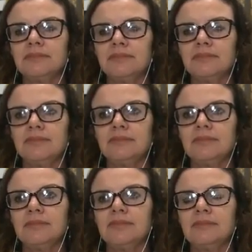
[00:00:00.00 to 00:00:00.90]

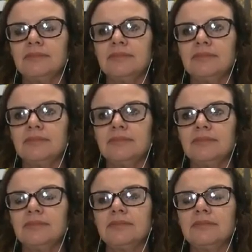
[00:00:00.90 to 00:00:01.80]

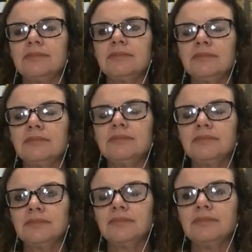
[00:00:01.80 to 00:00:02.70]

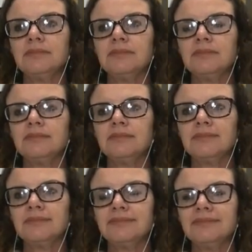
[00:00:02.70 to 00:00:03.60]

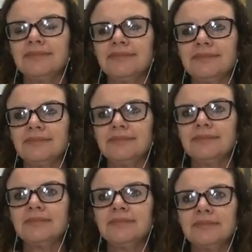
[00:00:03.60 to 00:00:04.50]

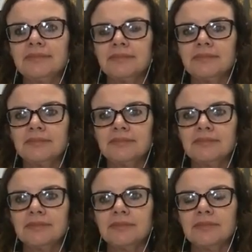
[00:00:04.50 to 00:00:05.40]

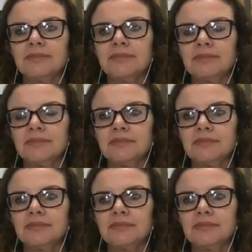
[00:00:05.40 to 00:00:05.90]
This person isn't speaking.